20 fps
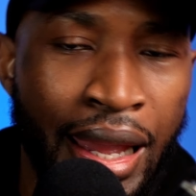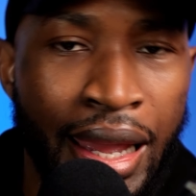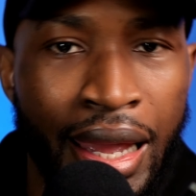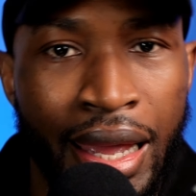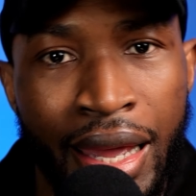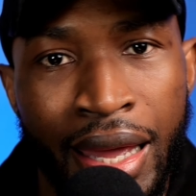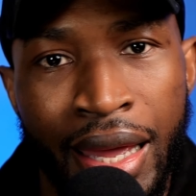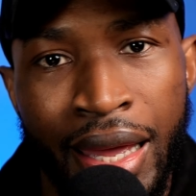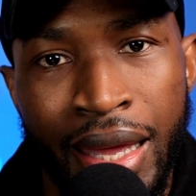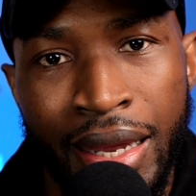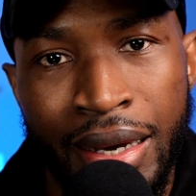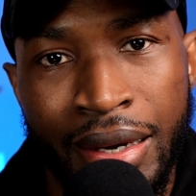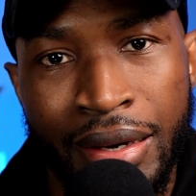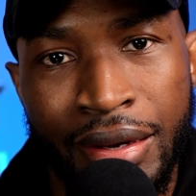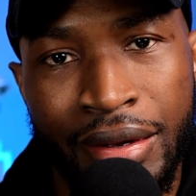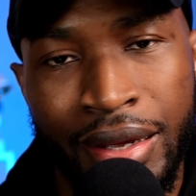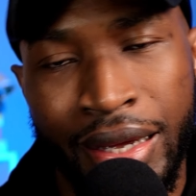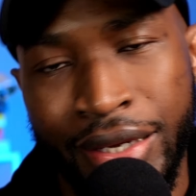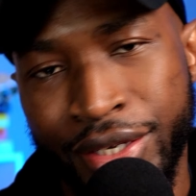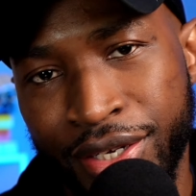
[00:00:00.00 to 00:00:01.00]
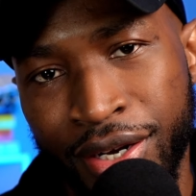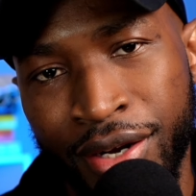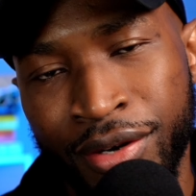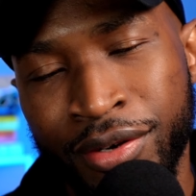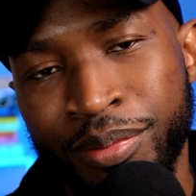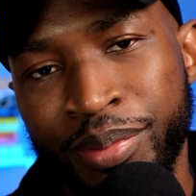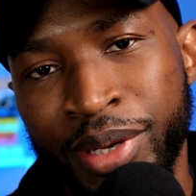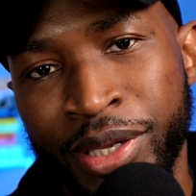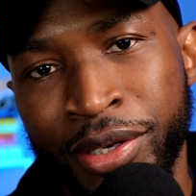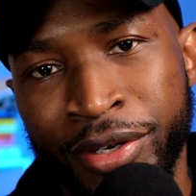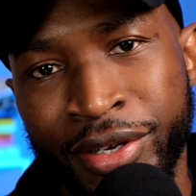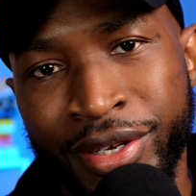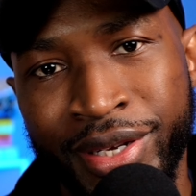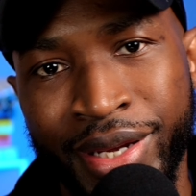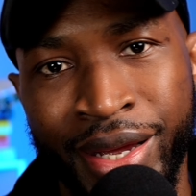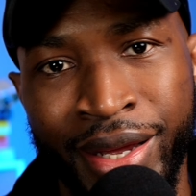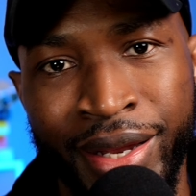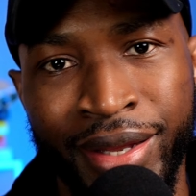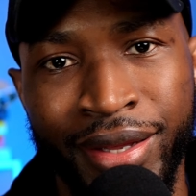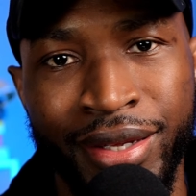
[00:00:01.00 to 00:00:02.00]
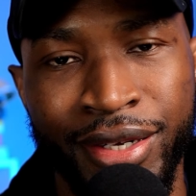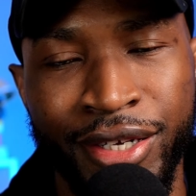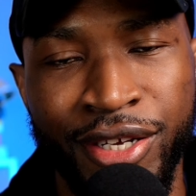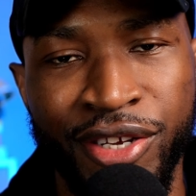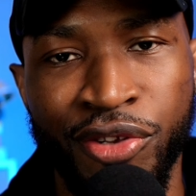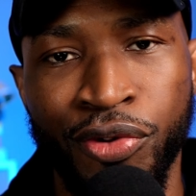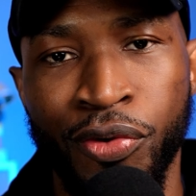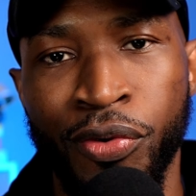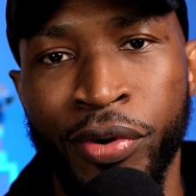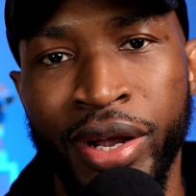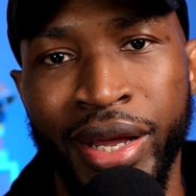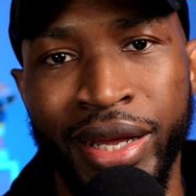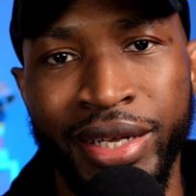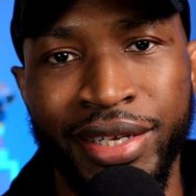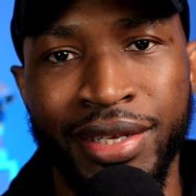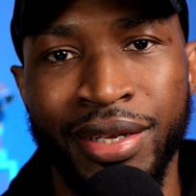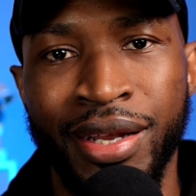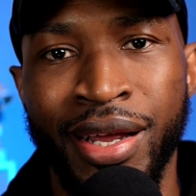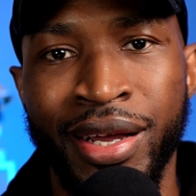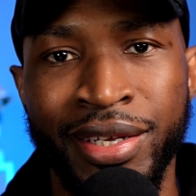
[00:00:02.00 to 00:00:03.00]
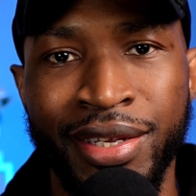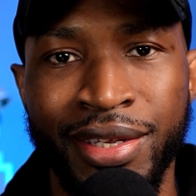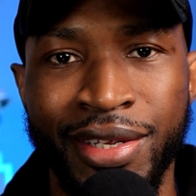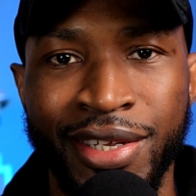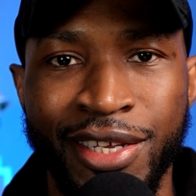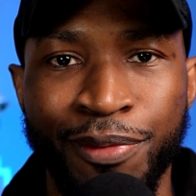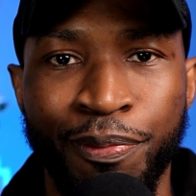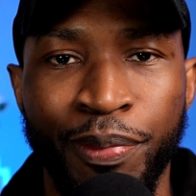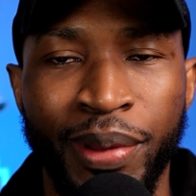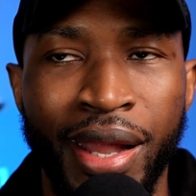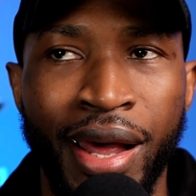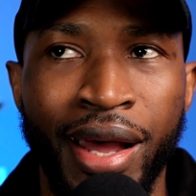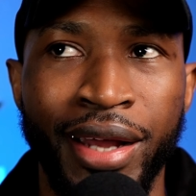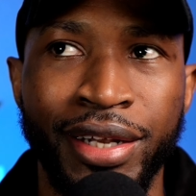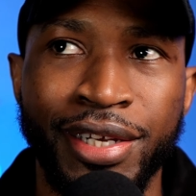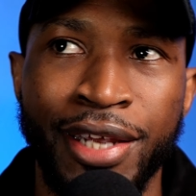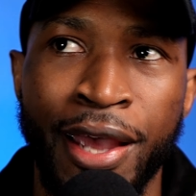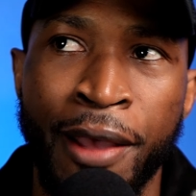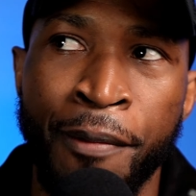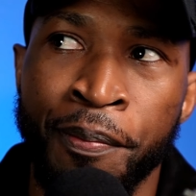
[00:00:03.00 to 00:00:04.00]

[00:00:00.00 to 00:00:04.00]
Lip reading: And as Donald Miller said, the story has lost its plot.